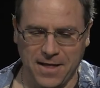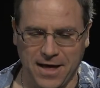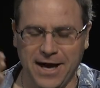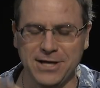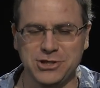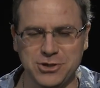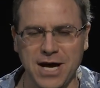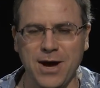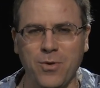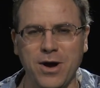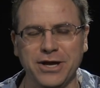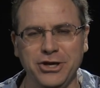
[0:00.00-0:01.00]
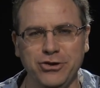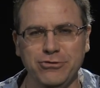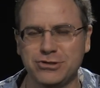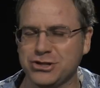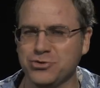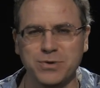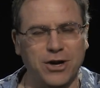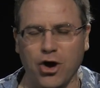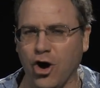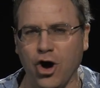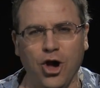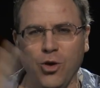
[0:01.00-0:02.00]
I do not want you to at
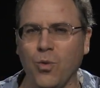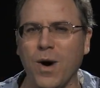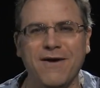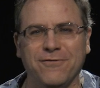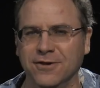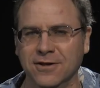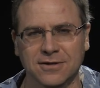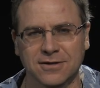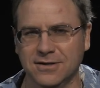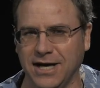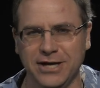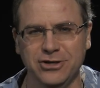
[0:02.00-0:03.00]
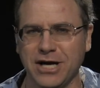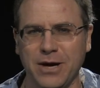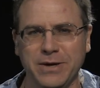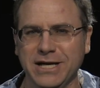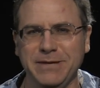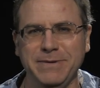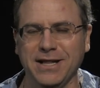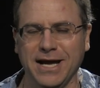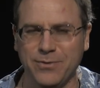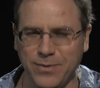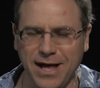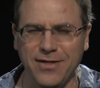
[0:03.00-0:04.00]
all waffle. I do not want you to be
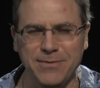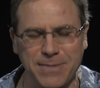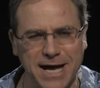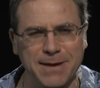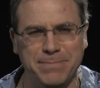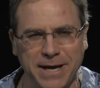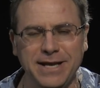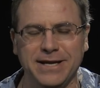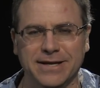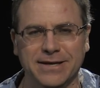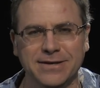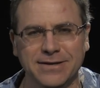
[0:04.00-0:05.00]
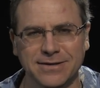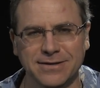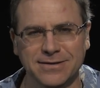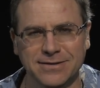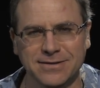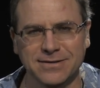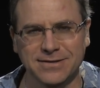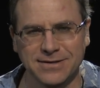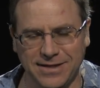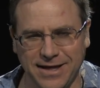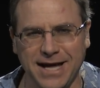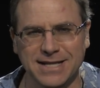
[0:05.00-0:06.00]
like, well, in my opinion,
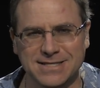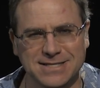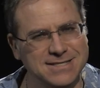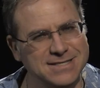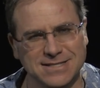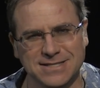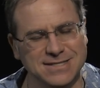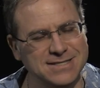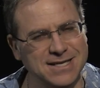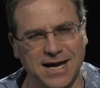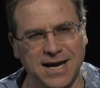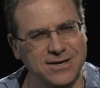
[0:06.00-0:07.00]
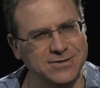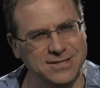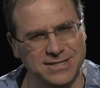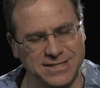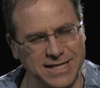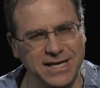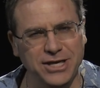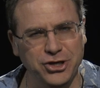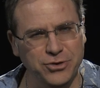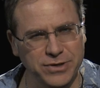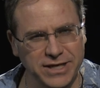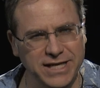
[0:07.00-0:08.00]
I don't think
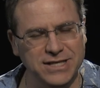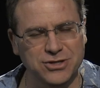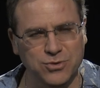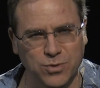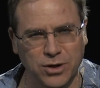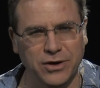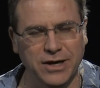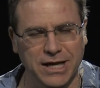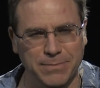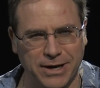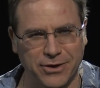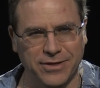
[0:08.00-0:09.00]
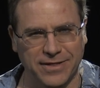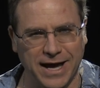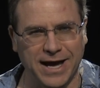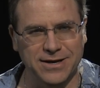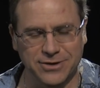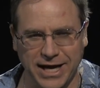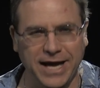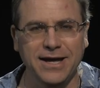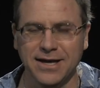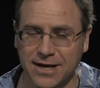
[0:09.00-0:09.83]
you need to worry about that, okay?